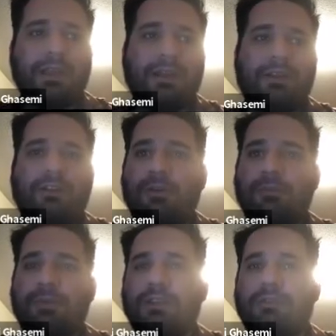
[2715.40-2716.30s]
at a
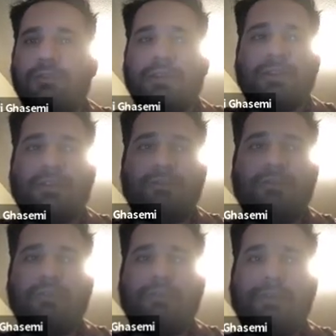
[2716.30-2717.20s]
company or a
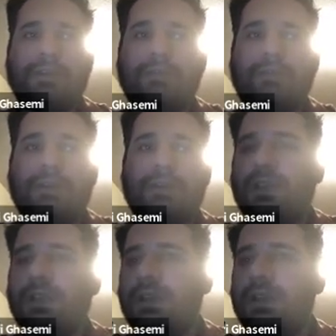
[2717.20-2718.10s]
school or whatever,
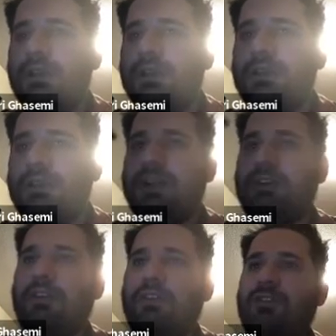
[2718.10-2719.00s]

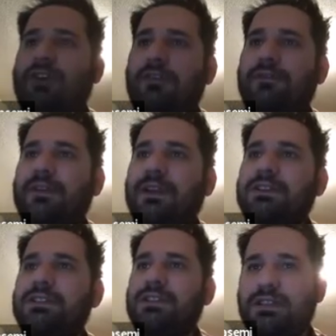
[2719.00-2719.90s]
there are
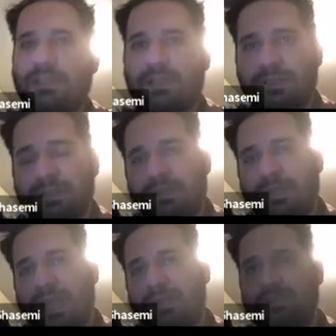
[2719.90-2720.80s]
softwares
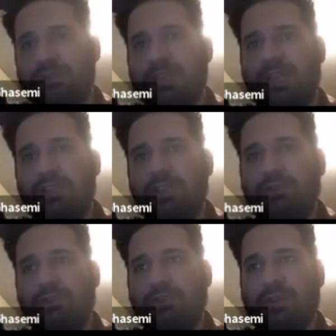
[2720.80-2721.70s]
that you can
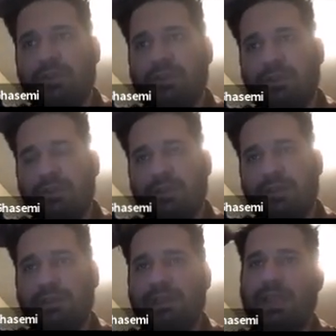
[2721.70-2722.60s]
use
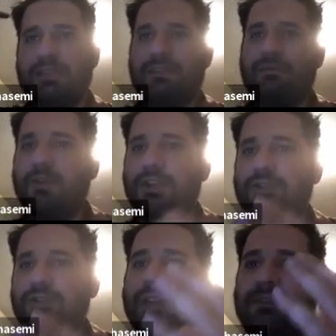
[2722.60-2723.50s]
that when
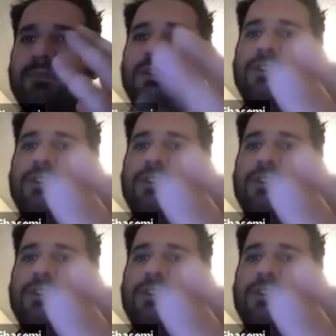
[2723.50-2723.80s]
you give them